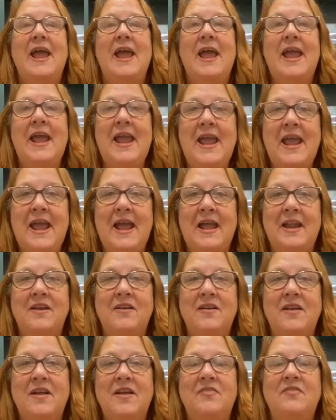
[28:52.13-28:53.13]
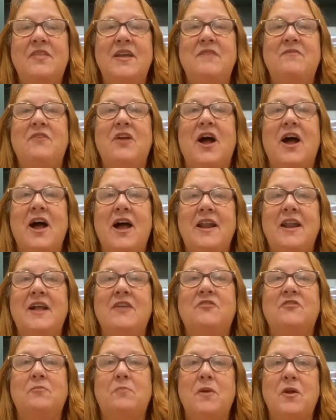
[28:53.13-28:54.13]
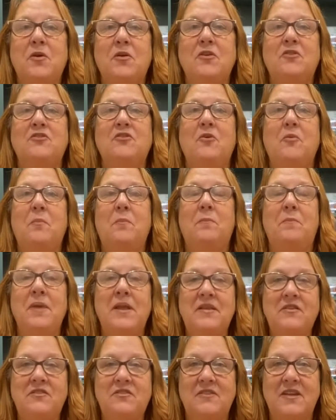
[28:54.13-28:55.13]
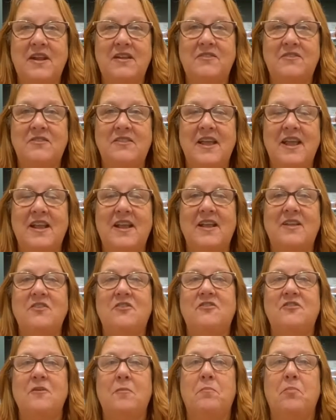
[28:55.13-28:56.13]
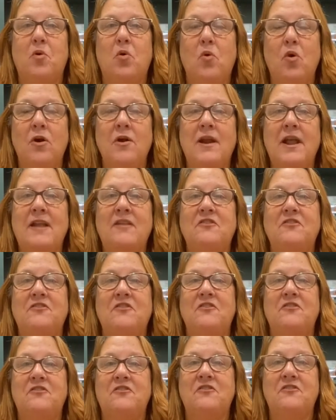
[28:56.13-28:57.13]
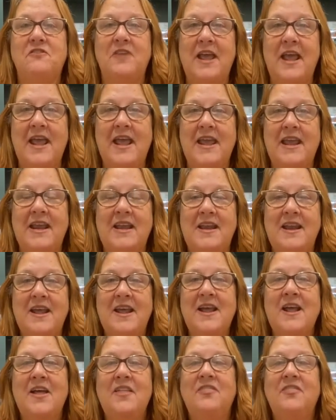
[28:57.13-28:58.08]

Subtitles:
And they got a spiritual business that can support and sustain